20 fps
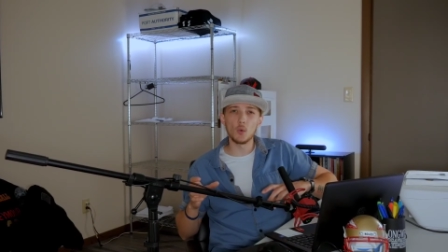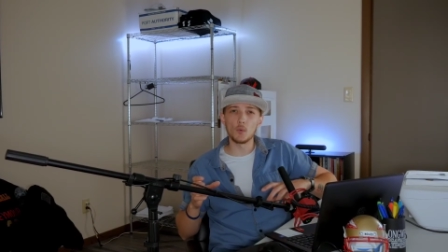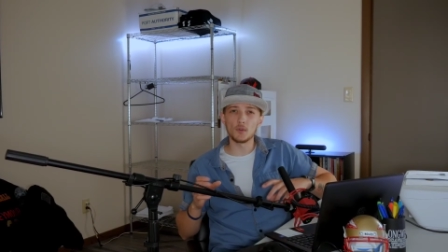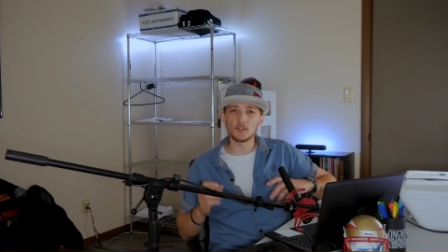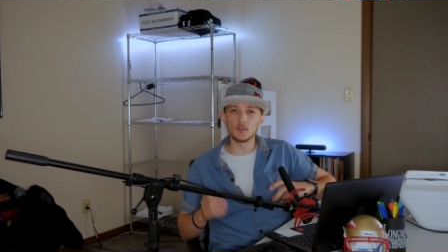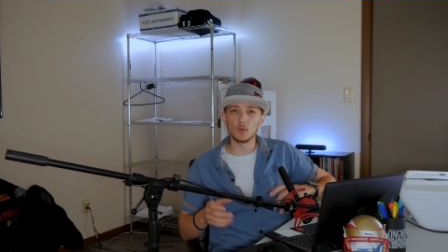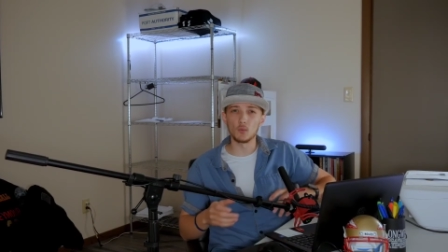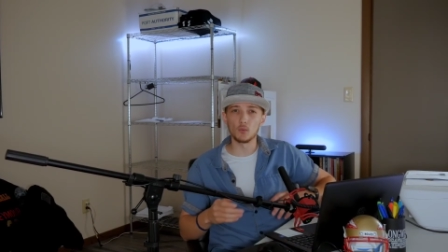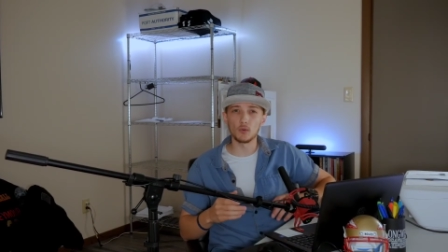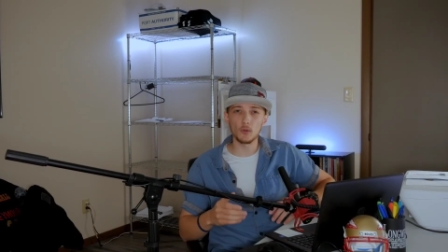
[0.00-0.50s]

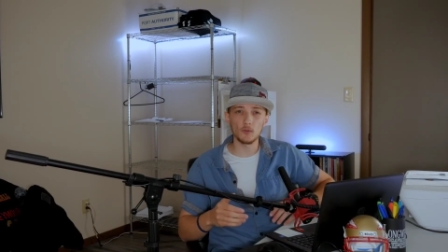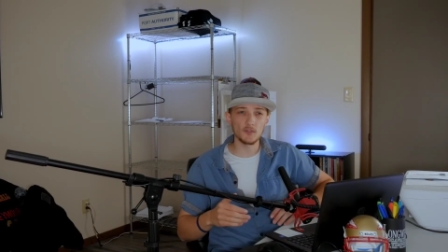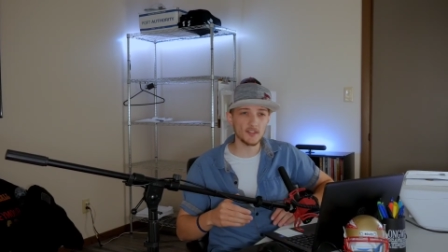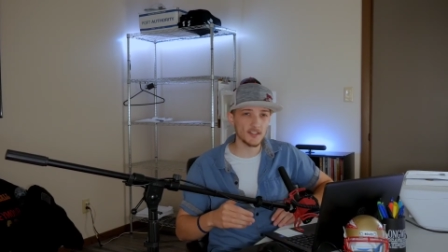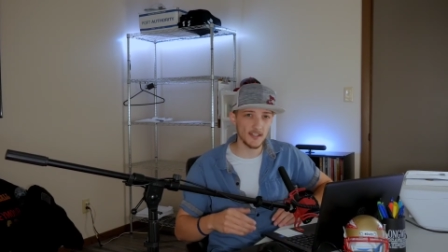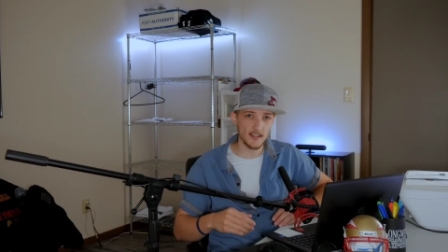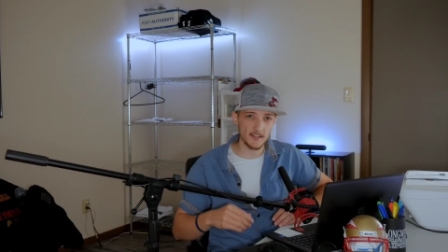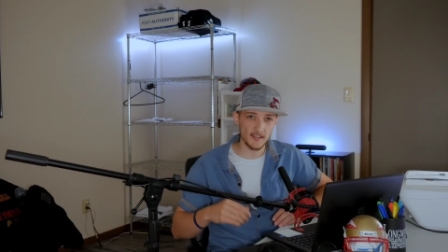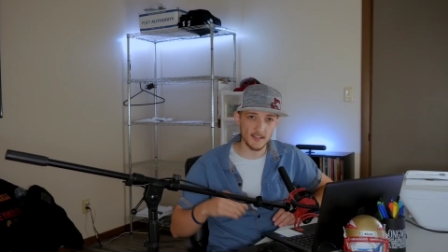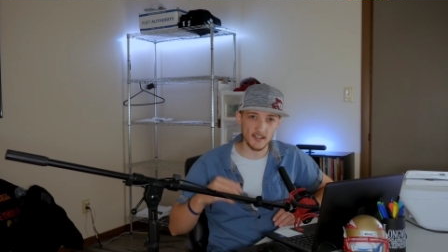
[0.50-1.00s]
what the world
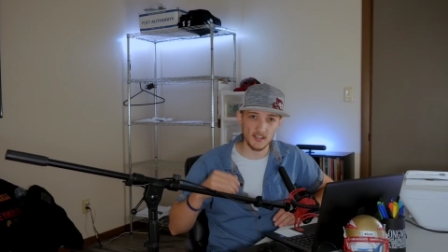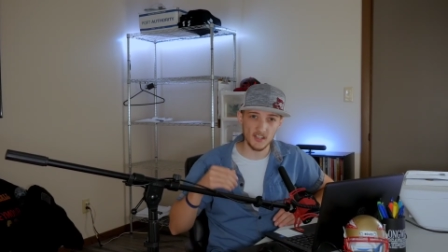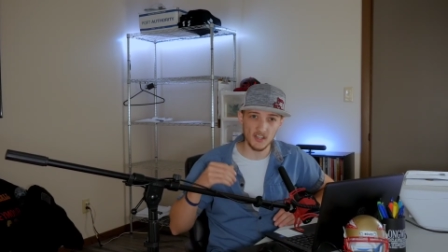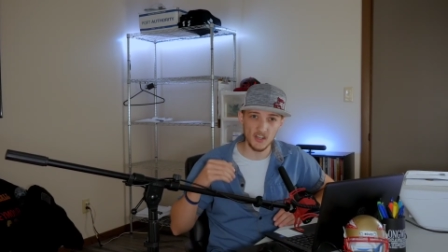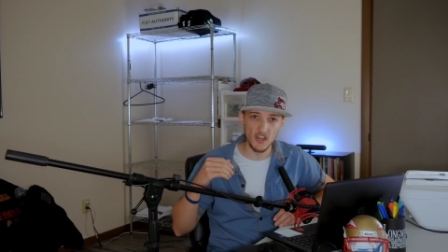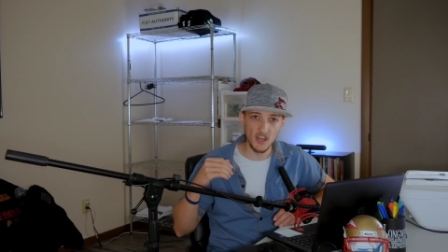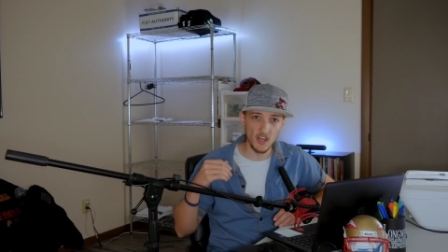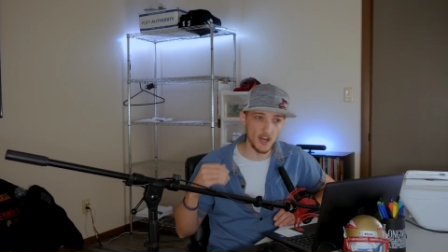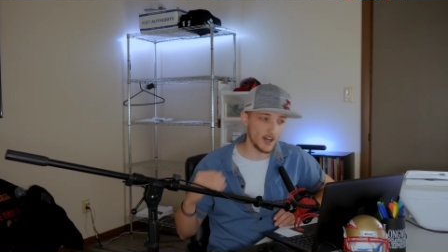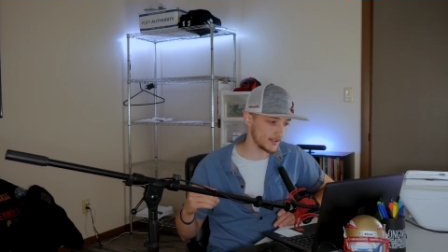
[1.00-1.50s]
says is
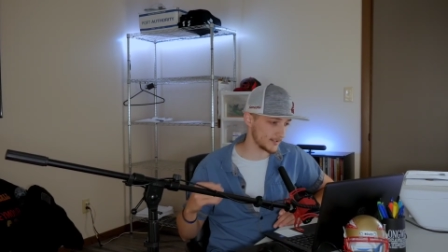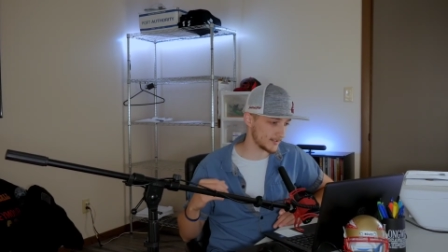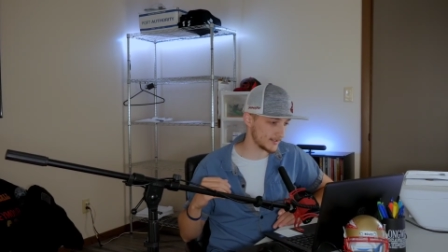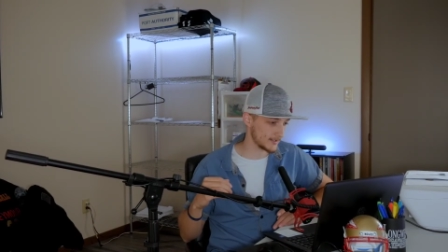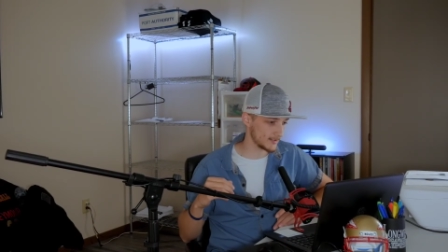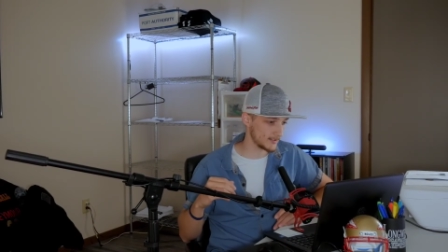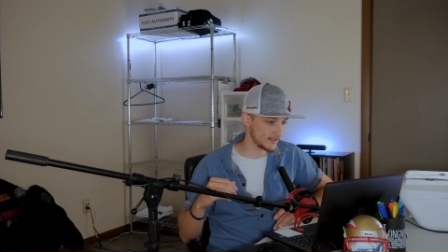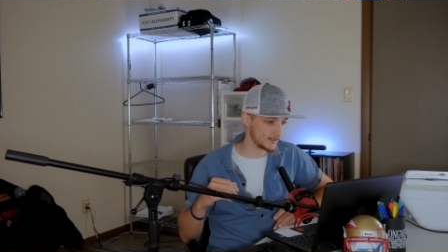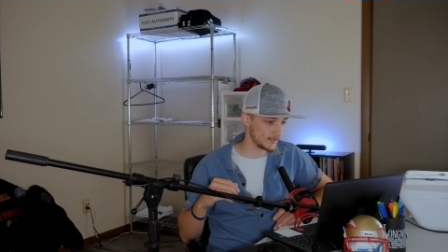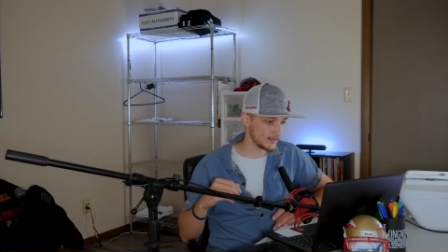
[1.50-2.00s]

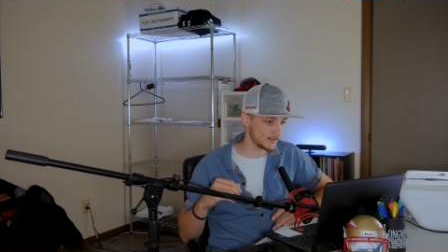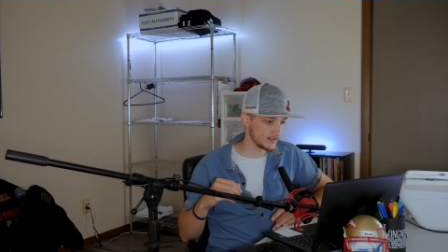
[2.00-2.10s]
nuts.